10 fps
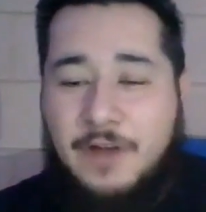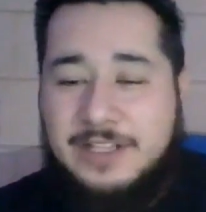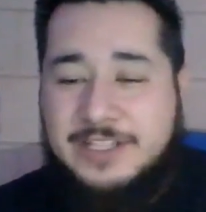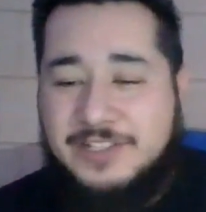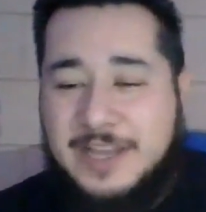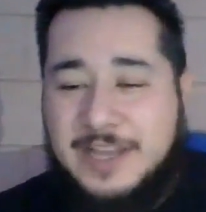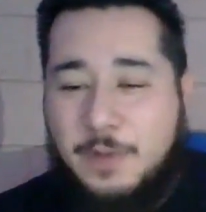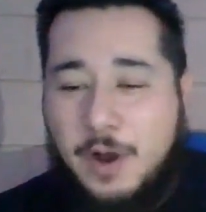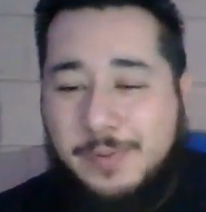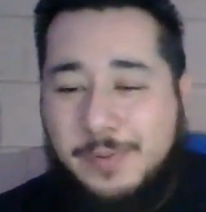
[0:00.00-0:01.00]
Volunteer State
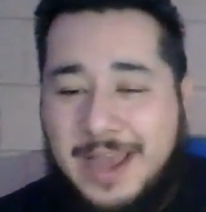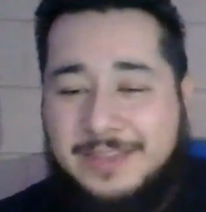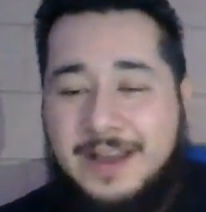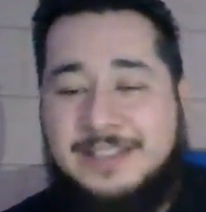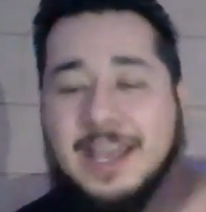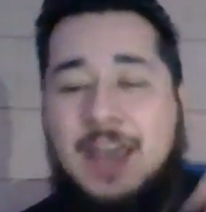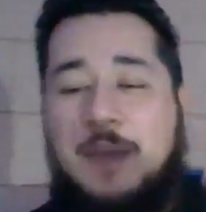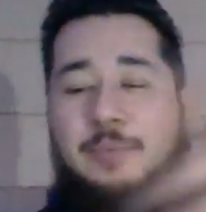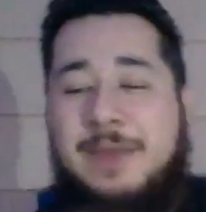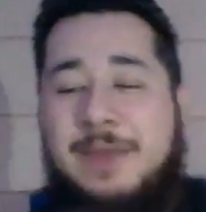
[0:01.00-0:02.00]
Ball Pythons,
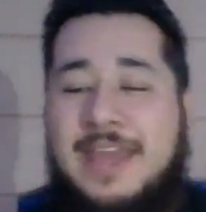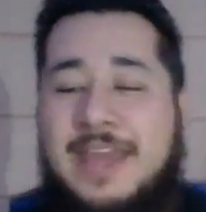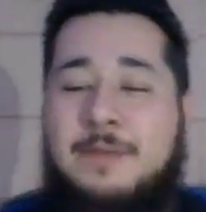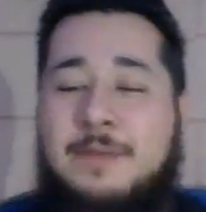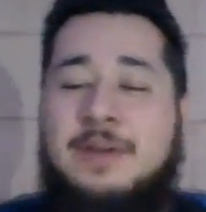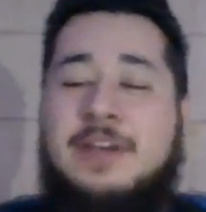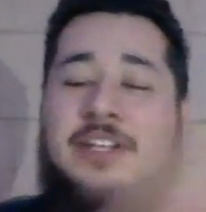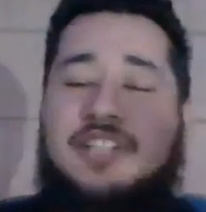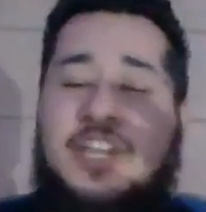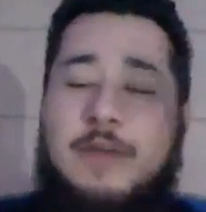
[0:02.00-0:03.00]
BBM,
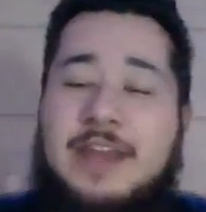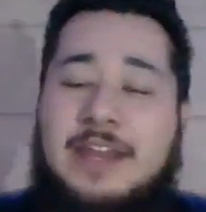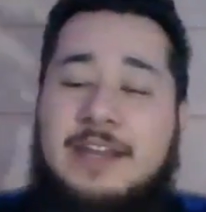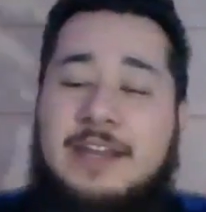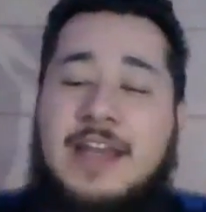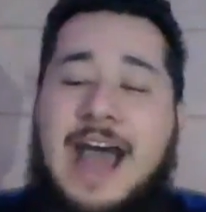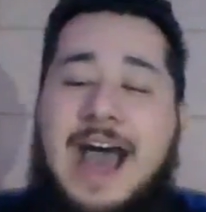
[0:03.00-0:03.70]
P-rated.